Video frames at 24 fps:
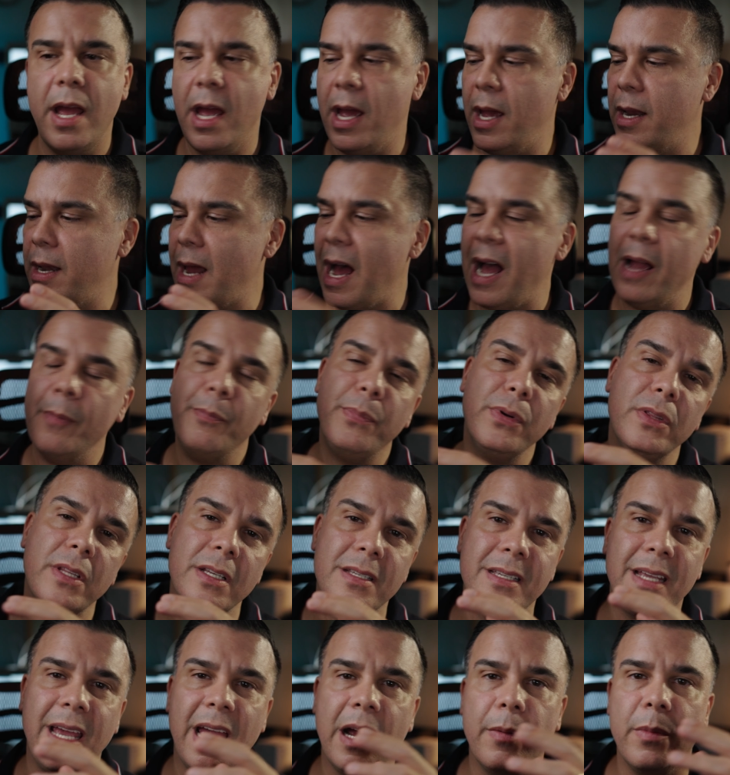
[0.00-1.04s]
And I put
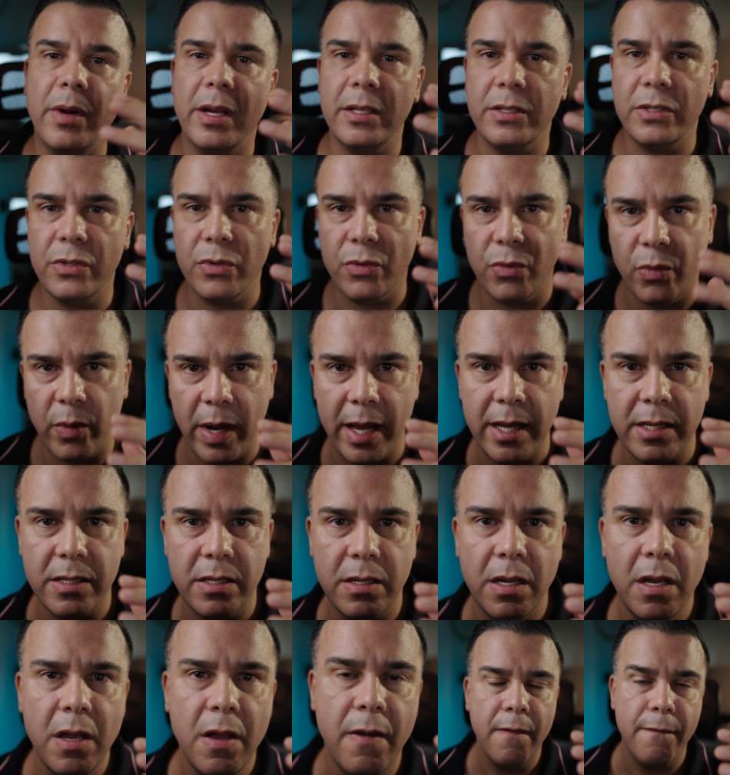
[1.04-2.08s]
this camera to
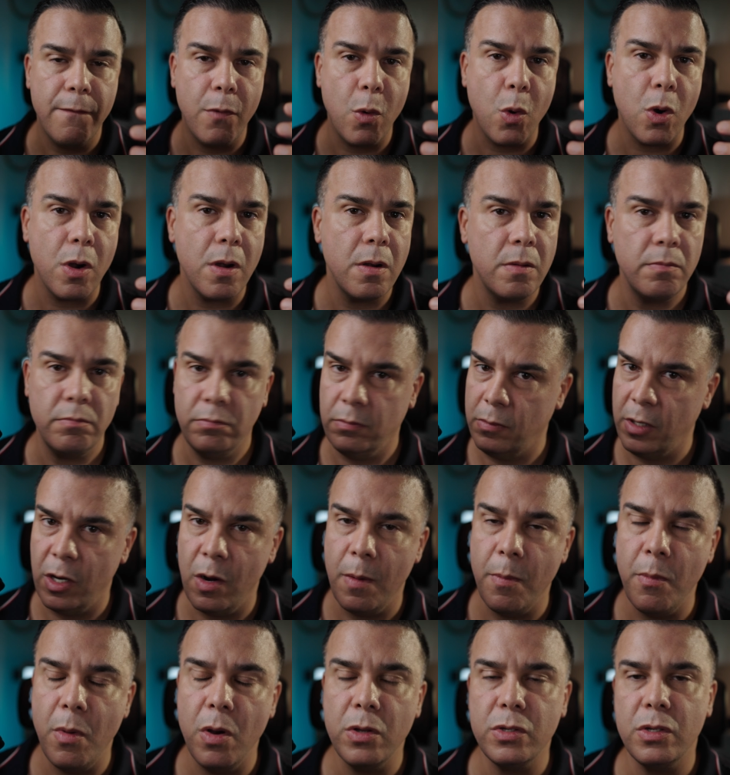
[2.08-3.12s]
rest for you
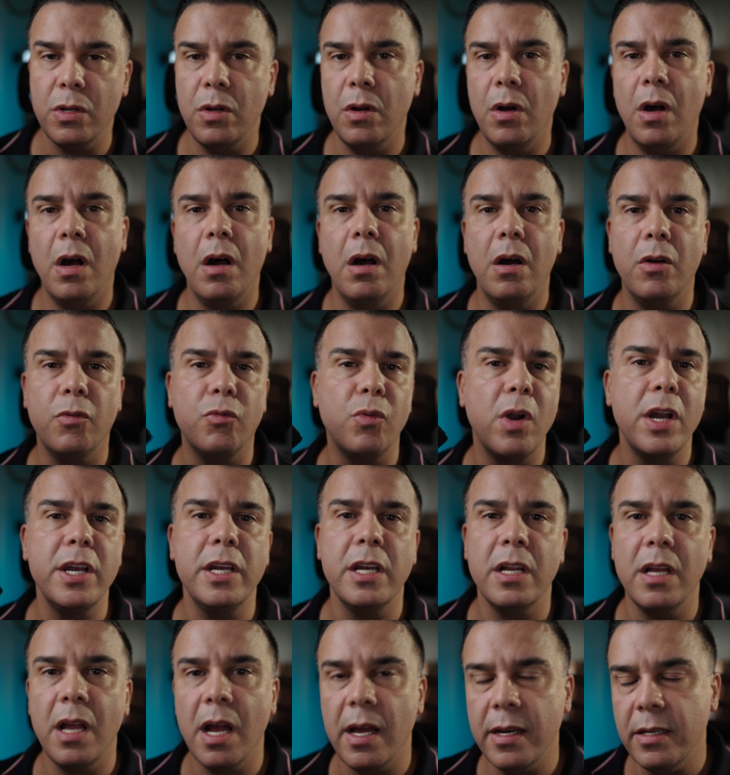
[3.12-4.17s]
know most uh,
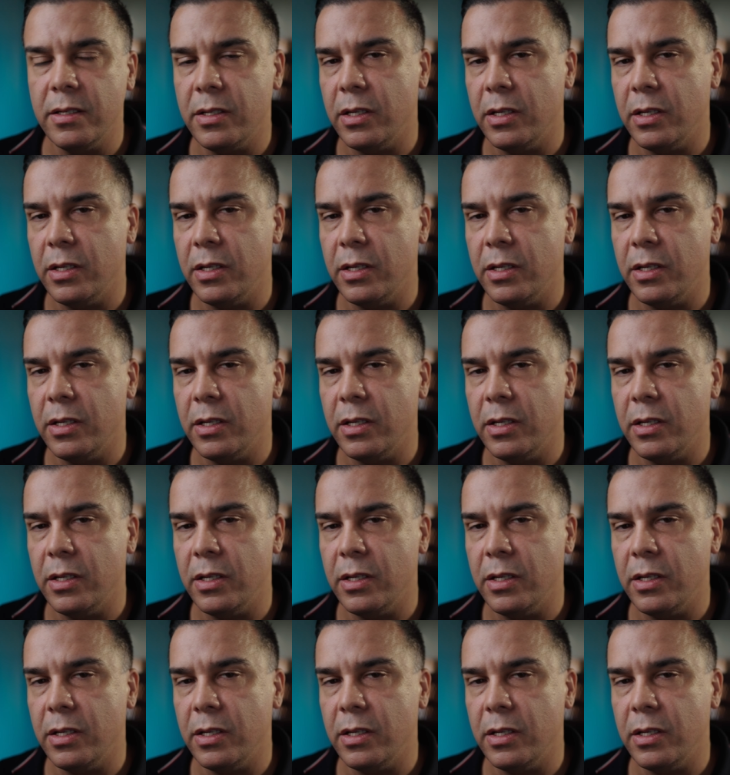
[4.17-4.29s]
running and gunning